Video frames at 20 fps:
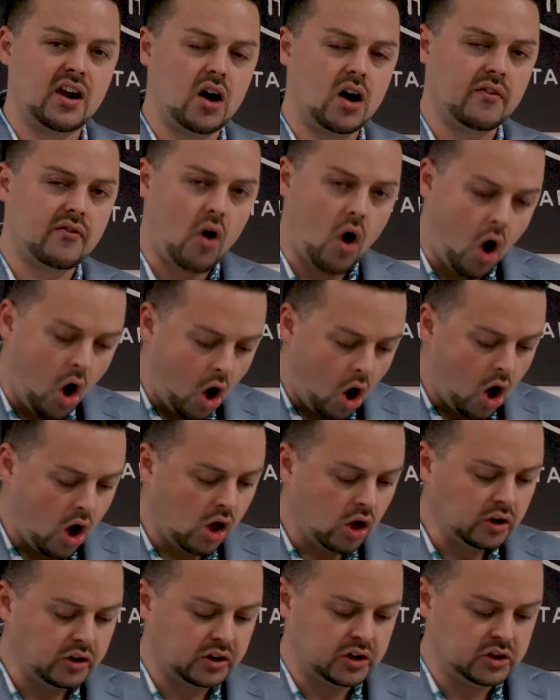of
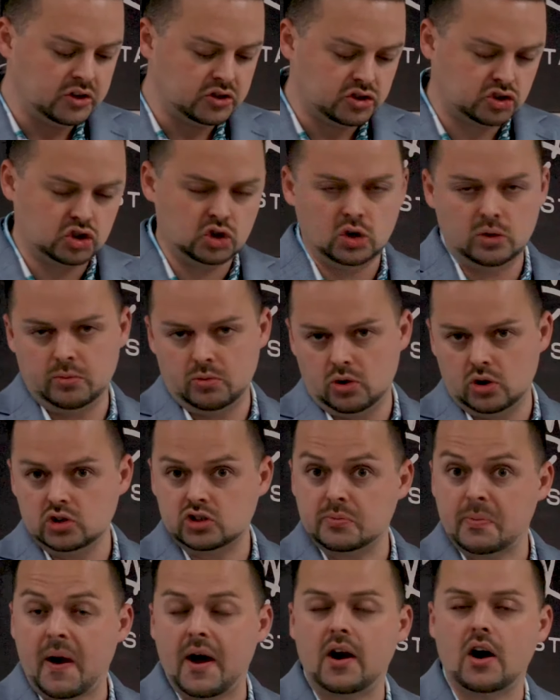all consumers,
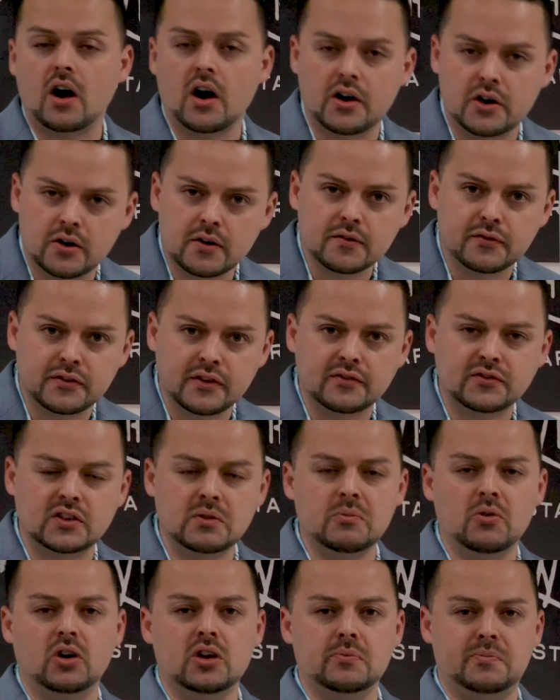about 150
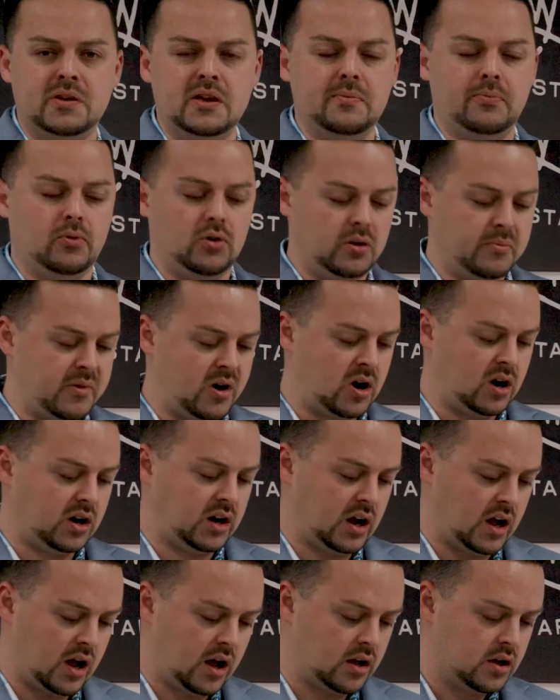million people in
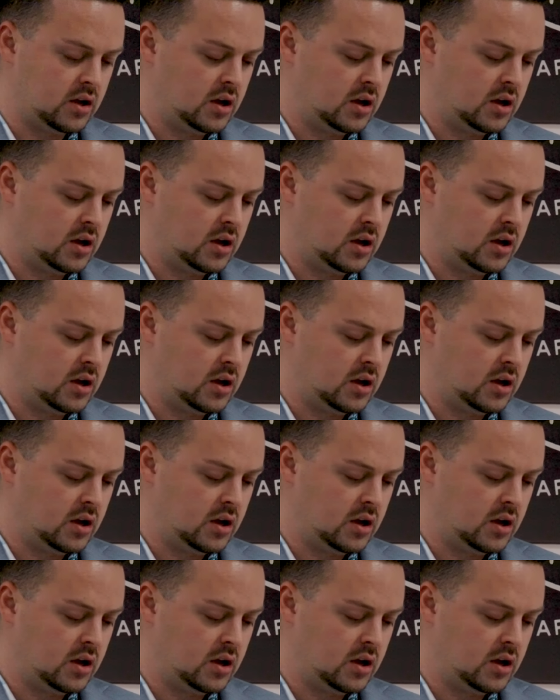America,